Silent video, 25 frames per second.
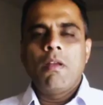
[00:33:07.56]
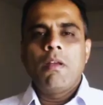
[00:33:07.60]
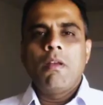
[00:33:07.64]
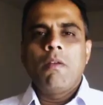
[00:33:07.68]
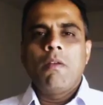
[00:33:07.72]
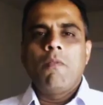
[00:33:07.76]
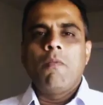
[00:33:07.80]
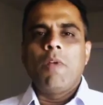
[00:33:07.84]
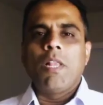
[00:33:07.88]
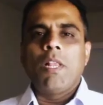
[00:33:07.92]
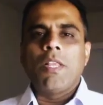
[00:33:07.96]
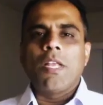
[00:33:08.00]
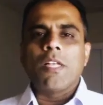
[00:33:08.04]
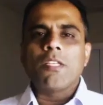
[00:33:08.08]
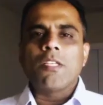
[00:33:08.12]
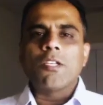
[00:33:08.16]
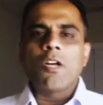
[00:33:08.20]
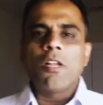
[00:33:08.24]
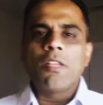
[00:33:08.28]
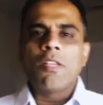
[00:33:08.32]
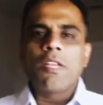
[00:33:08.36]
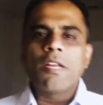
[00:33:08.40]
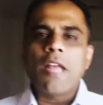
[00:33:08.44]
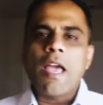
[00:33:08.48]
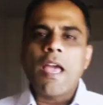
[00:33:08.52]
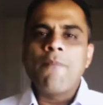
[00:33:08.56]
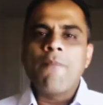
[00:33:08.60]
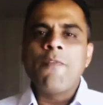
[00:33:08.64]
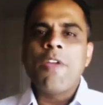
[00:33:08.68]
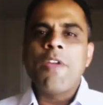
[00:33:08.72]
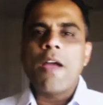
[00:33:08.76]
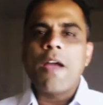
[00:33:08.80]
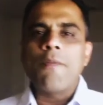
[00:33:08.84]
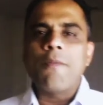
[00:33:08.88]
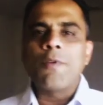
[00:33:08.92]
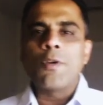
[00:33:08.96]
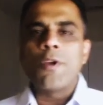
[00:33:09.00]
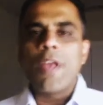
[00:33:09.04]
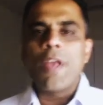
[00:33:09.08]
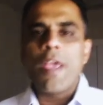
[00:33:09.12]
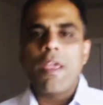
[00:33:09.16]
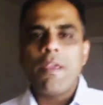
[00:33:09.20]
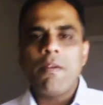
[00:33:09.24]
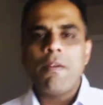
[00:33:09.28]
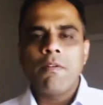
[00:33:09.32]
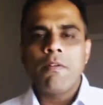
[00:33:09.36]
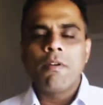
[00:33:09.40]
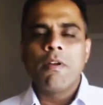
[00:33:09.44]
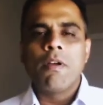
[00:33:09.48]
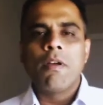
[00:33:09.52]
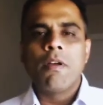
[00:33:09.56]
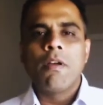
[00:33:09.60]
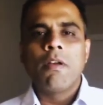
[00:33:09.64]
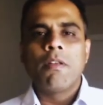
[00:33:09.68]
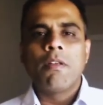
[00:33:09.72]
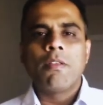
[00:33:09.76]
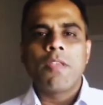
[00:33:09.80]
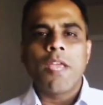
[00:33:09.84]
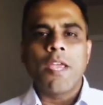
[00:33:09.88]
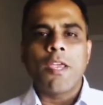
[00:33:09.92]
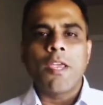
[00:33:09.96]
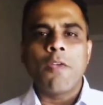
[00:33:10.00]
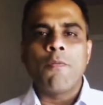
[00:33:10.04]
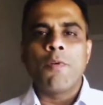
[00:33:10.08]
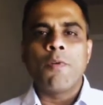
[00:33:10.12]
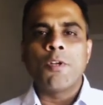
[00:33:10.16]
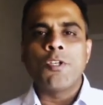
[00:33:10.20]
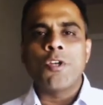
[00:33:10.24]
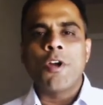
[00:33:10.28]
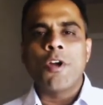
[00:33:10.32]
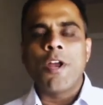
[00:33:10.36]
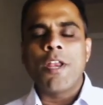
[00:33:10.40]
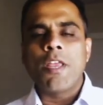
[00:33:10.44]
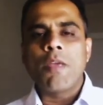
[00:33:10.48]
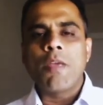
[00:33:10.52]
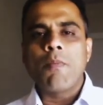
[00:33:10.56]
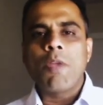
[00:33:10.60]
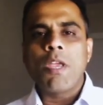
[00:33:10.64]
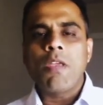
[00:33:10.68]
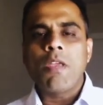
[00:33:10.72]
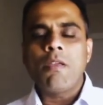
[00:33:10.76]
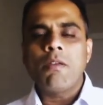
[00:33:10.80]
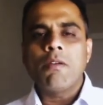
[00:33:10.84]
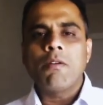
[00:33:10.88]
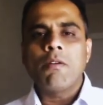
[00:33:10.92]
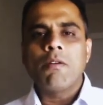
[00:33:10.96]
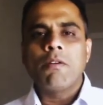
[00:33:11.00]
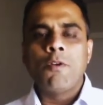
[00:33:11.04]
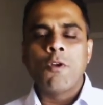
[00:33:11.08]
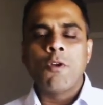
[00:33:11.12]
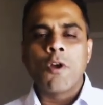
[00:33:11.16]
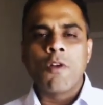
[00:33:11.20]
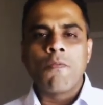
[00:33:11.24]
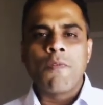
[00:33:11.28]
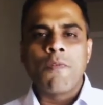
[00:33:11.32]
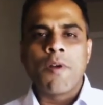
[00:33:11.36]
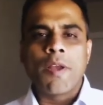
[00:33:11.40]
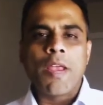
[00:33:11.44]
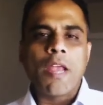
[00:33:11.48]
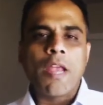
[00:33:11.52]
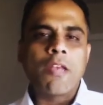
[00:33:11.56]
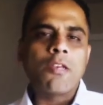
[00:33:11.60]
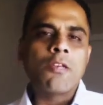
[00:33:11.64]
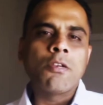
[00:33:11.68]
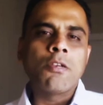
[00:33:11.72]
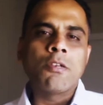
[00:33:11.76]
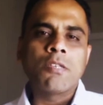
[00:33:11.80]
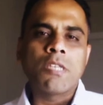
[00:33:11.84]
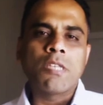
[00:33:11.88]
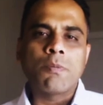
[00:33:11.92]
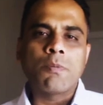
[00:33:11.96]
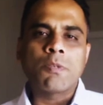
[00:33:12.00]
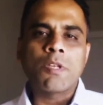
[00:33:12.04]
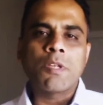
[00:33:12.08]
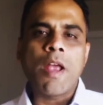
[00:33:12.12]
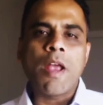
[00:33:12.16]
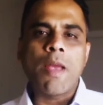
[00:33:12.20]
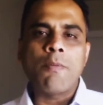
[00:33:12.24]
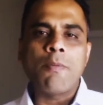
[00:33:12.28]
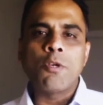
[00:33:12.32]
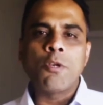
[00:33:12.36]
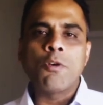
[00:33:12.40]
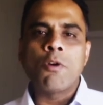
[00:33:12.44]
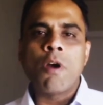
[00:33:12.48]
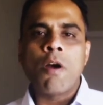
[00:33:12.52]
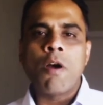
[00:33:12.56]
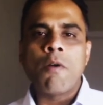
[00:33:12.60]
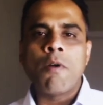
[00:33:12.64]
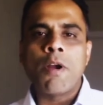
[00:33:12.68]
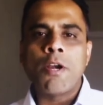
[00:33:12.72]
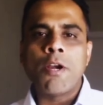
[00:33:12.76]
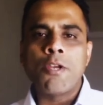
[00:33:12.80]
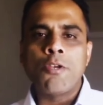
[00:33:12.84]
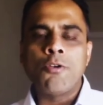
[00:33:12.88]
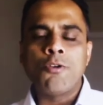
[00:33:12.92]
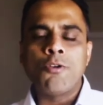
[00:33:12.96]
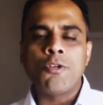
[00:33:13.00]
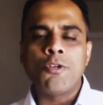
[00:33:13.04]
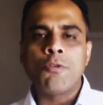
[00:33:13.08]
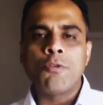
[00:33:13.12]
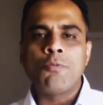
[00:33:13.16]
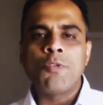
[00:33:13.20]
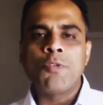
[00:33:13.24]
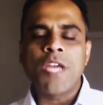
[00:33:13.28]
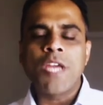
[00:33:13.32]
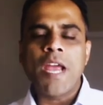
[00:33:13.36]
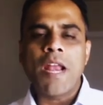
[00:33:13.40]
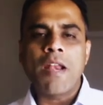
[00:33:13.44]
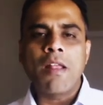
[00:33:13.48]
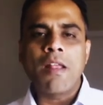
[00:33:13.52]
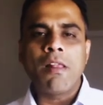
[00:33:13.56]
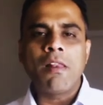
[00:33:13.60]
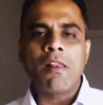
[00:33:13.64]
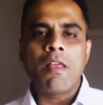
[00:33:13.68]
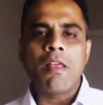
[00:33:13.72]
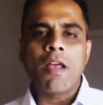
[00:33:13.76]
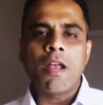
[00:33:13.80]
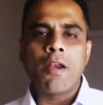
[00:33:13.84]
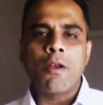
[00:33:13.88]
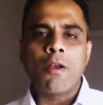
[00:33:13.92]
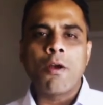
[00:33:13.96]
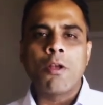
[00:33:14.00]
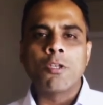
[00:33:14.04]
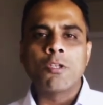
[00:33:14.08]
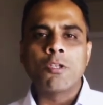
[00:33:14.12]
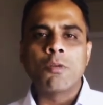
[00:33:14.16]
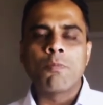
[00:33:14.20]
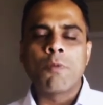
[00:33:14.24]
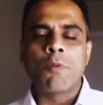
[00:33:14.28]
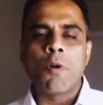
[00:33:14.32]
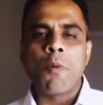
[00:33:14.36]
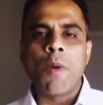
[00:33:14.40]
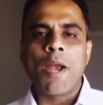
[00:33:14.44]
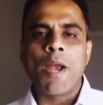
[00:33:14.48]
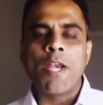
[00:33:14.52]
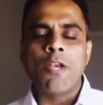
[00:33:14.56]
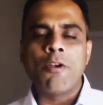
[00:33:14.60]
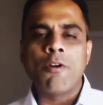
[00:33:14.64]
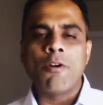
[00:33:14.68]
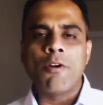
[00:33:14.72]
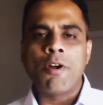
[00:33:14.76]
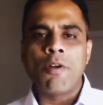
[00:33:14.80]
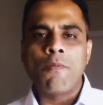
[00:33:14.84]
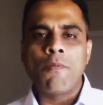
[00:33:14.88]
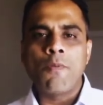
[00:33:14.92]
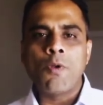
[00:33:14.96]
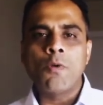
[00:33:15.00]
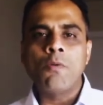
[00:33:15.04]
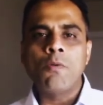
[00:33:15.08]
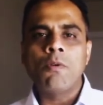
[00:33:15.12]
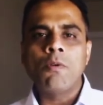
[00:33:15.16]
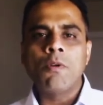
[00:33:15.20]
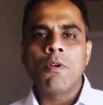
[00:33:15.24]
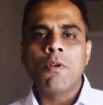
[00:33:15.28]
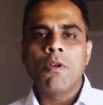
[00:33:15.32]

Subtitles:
Well, that's all the time we have today. Thank you for joining me. Don't forget to subscribe to our YouTube channel and also provide your review.